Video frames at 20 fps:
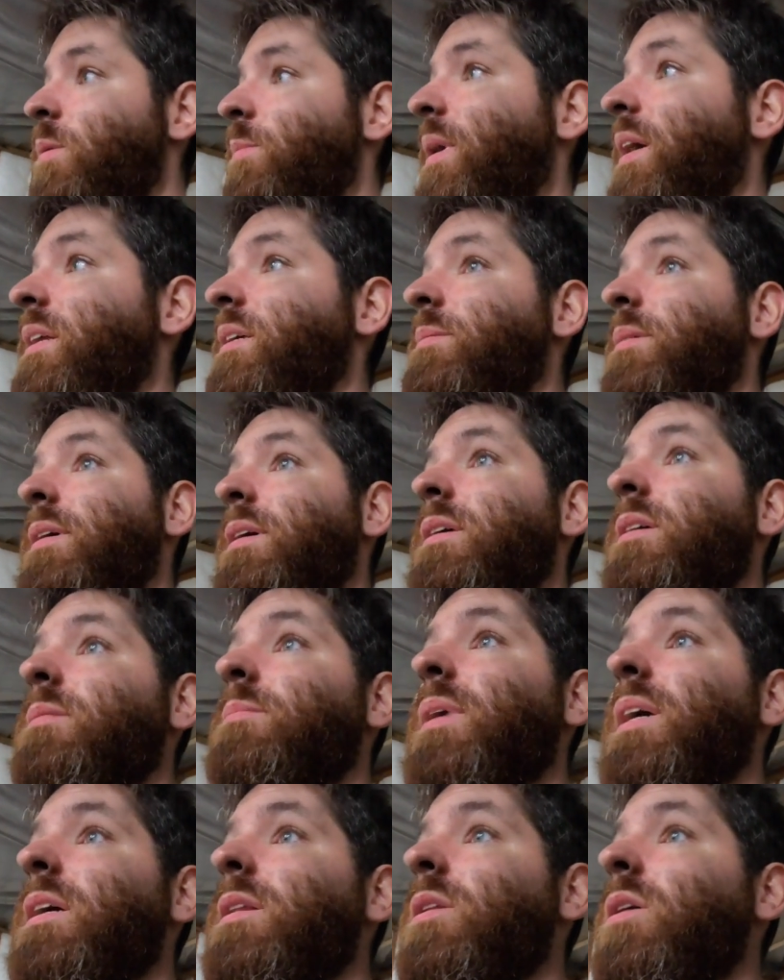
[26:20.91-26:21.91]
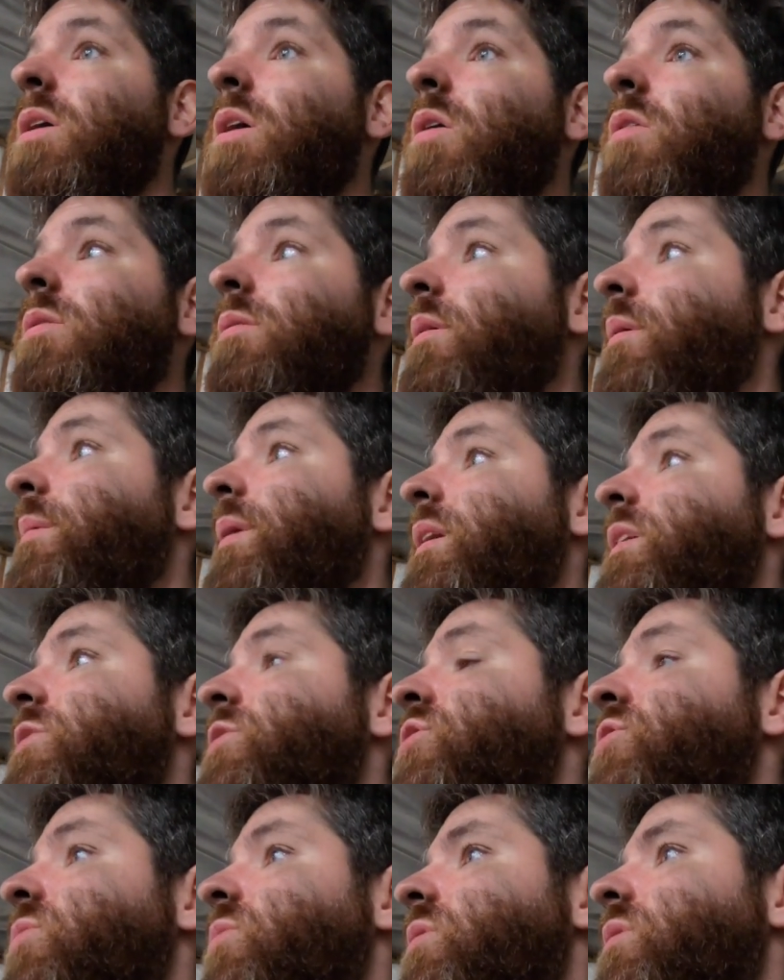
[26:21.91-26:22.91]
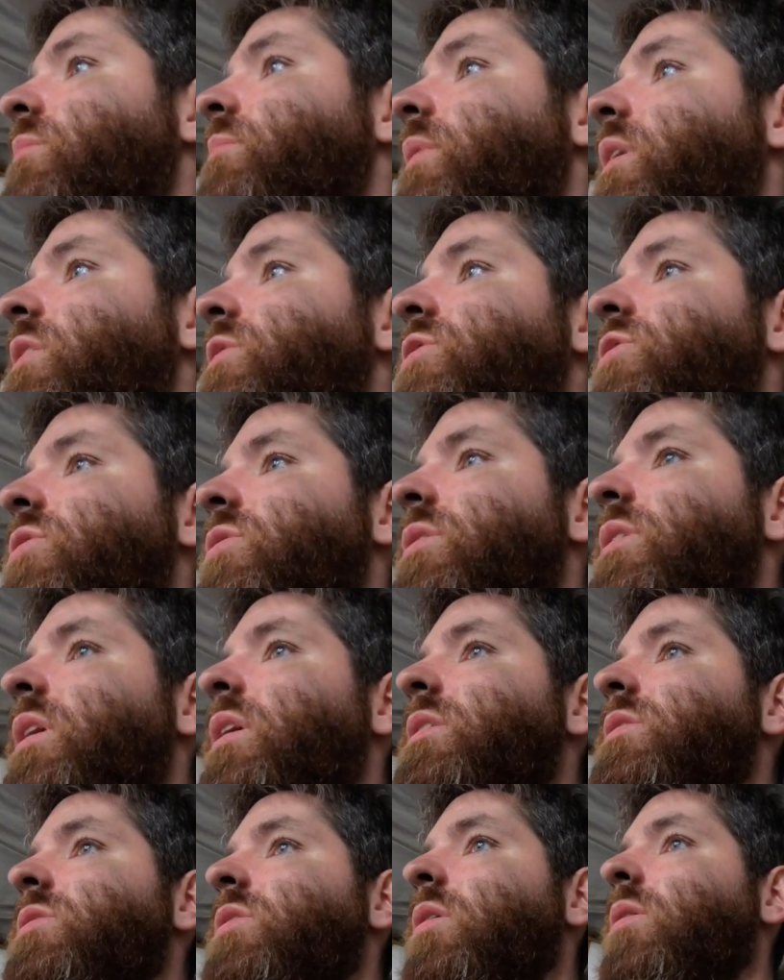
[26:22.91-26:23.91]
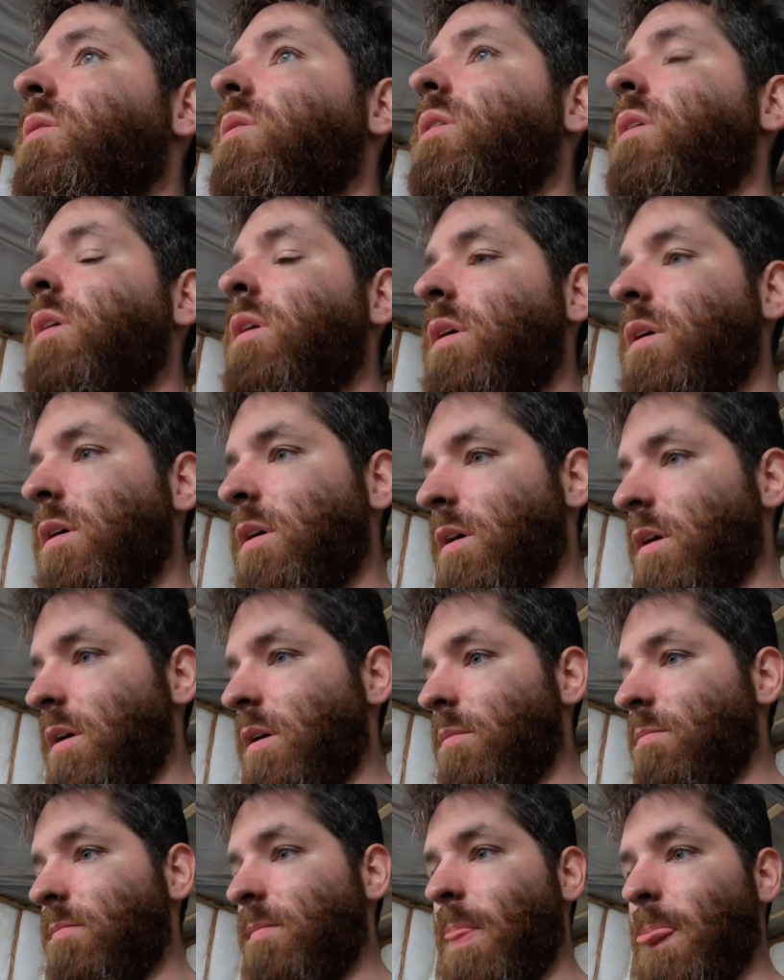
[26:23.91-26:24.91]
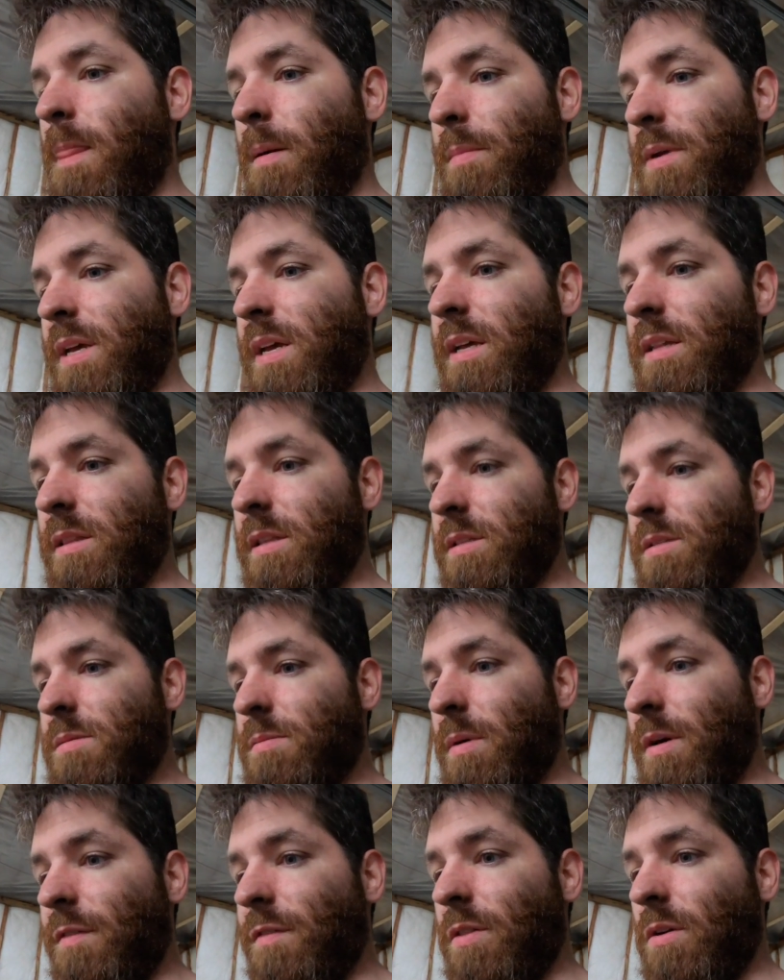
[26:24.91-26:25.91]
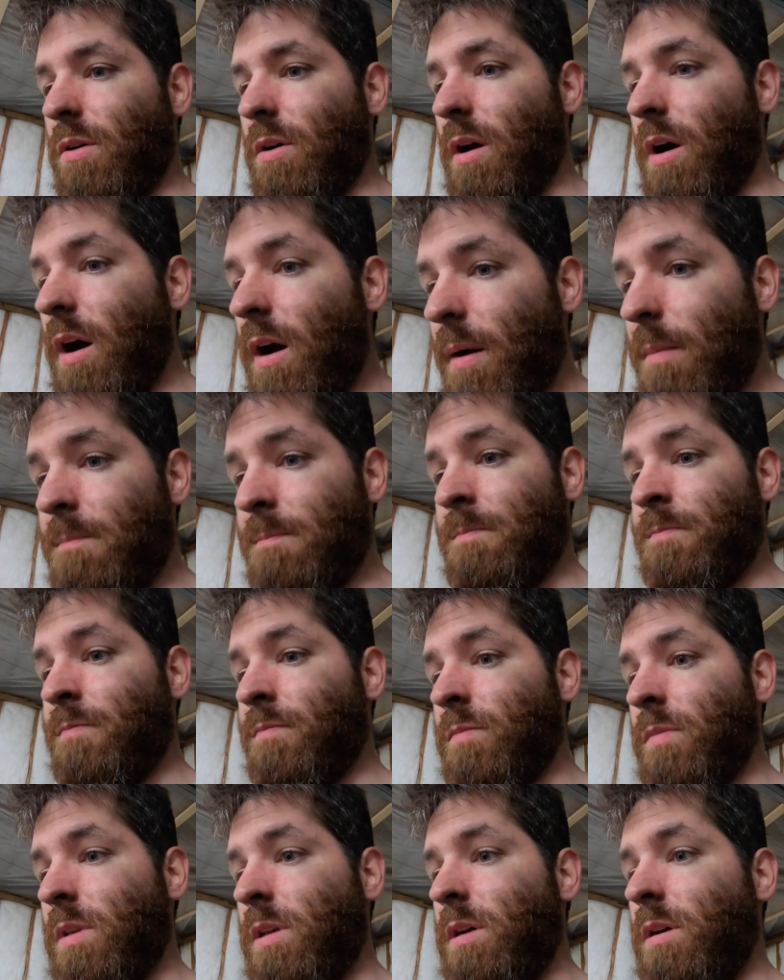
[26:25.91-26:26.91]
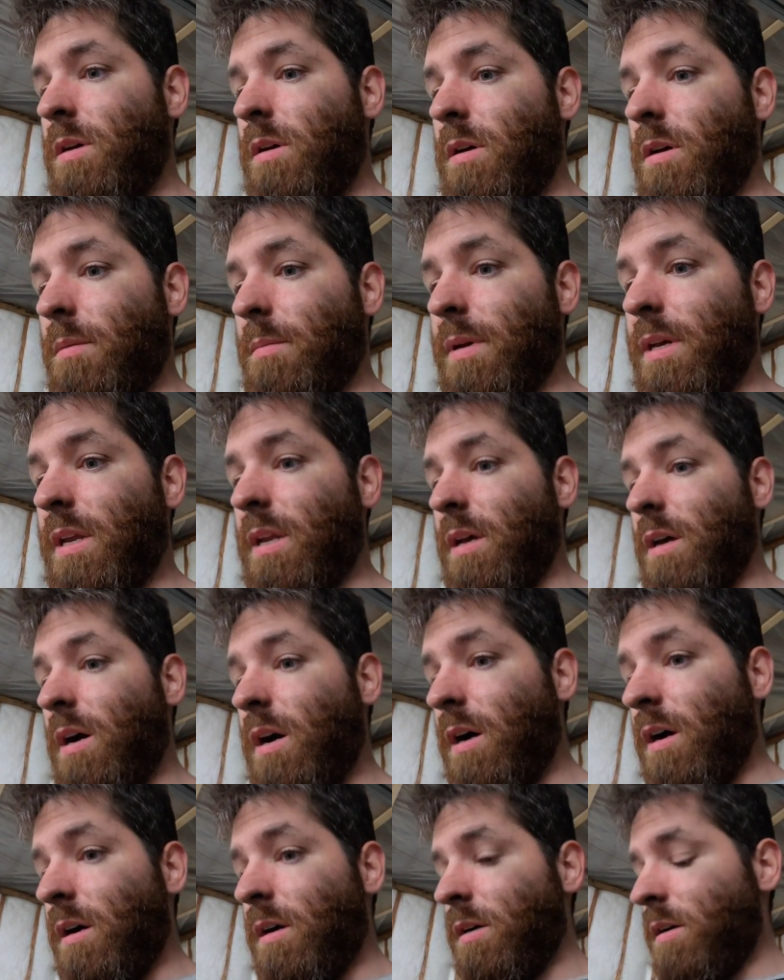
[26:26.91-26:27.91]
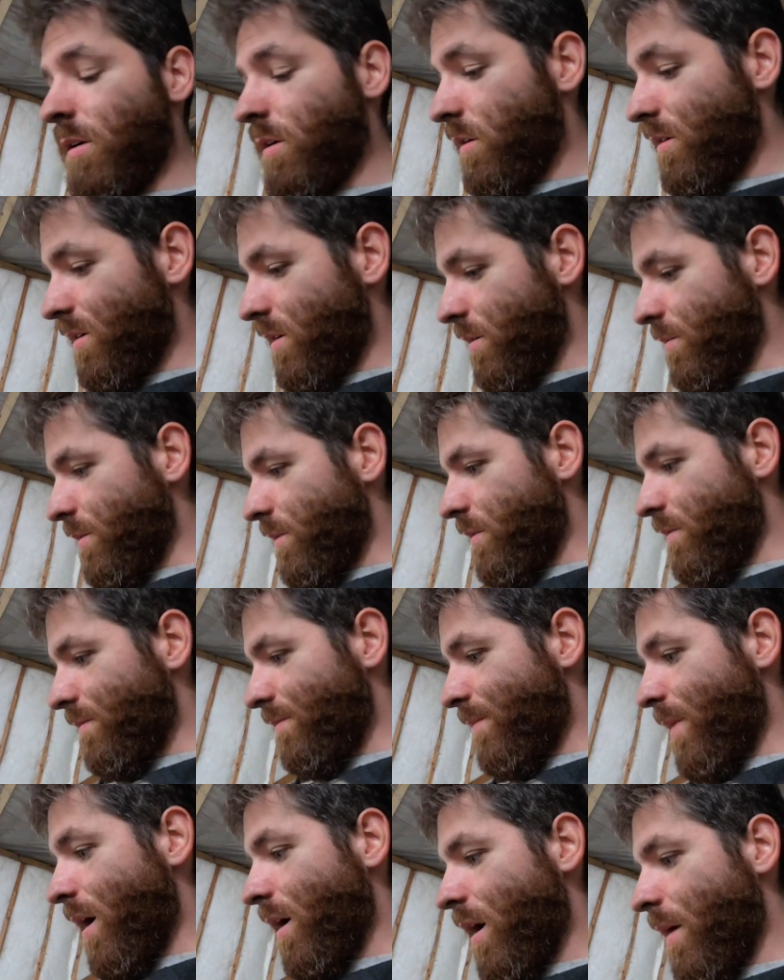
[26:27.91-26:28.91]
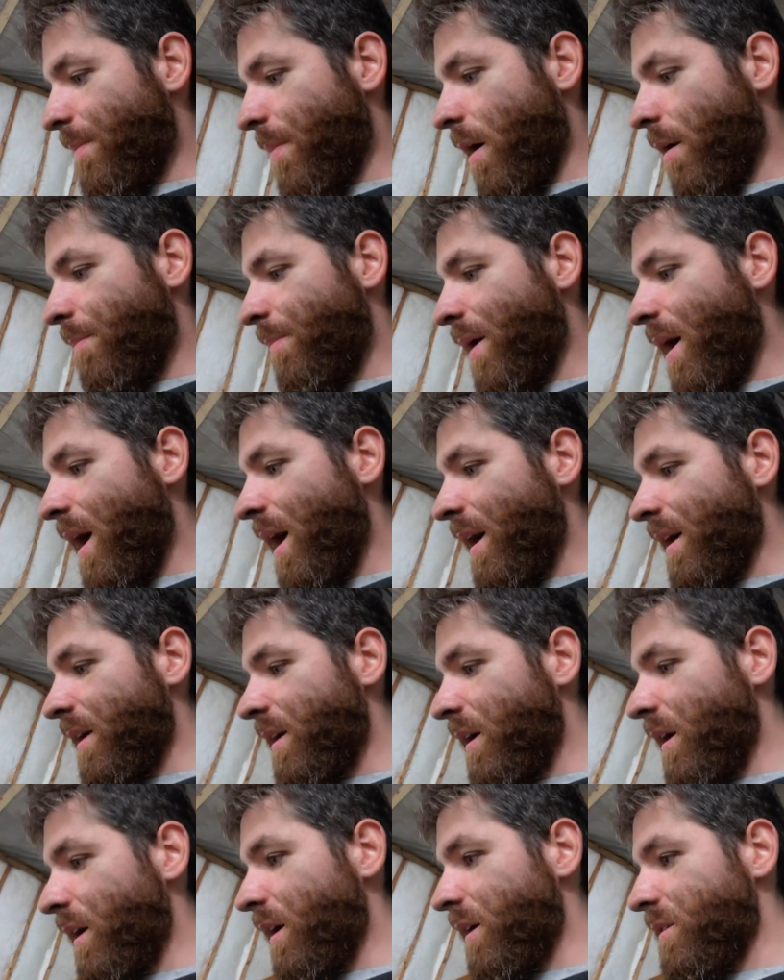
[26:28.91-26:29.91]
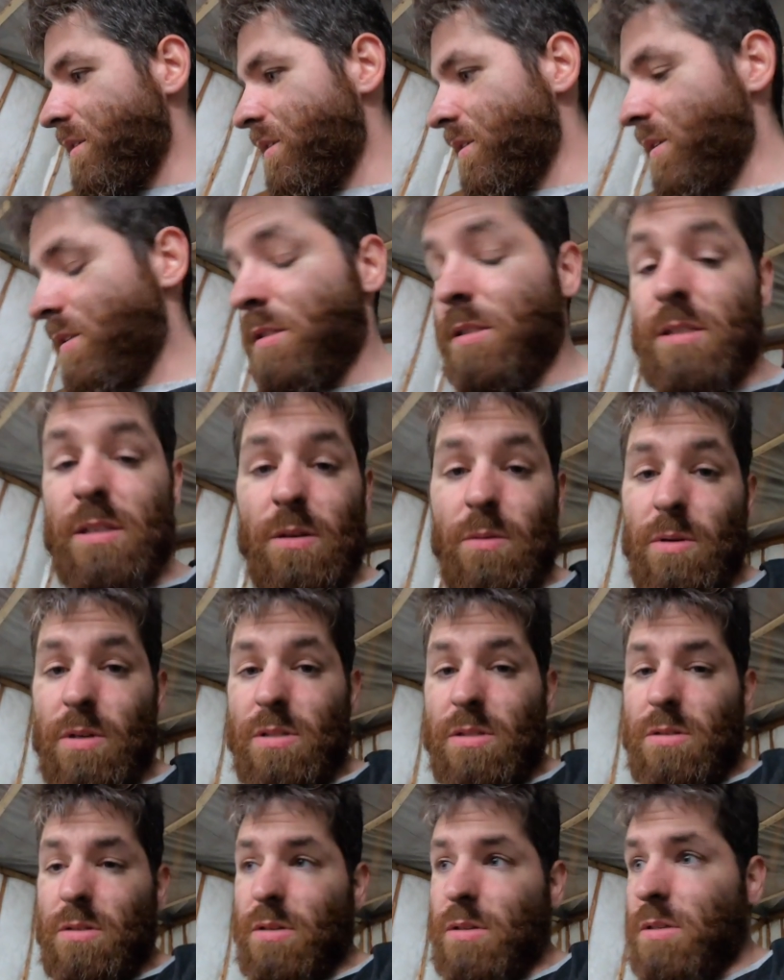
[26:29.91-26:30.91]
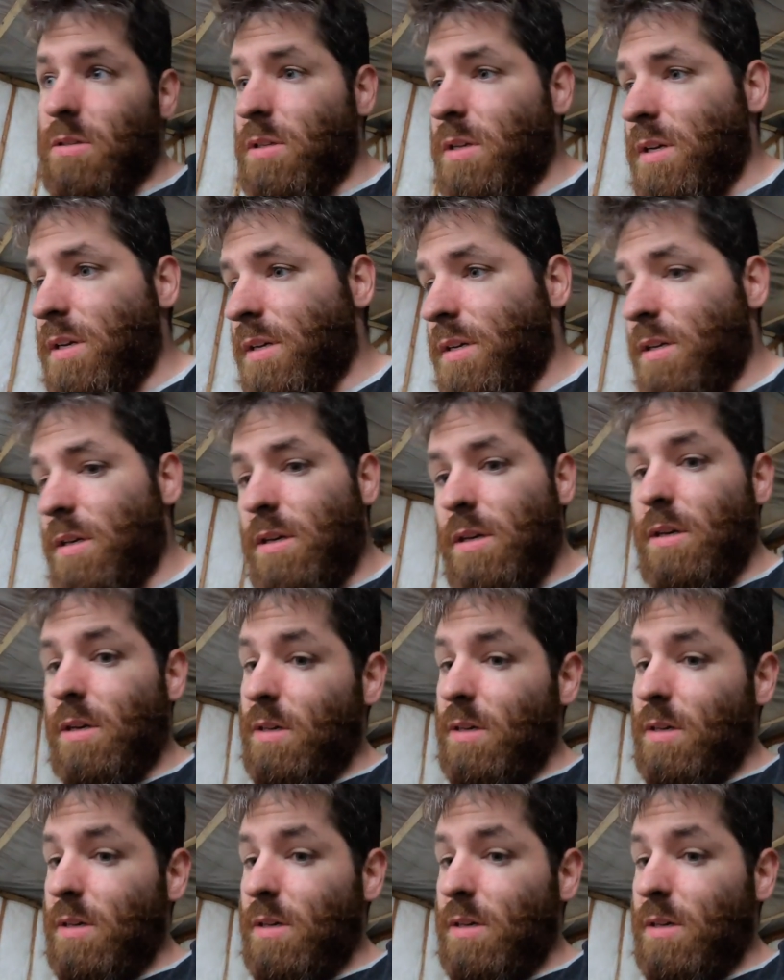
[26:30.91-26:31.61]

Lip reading: might make it long, we might make it short, I'm not sure yet. So I'm gonna get this muffler up, I'm gonna get it hung, and I'm gonna mock up our pie cuts and see what it's looking like.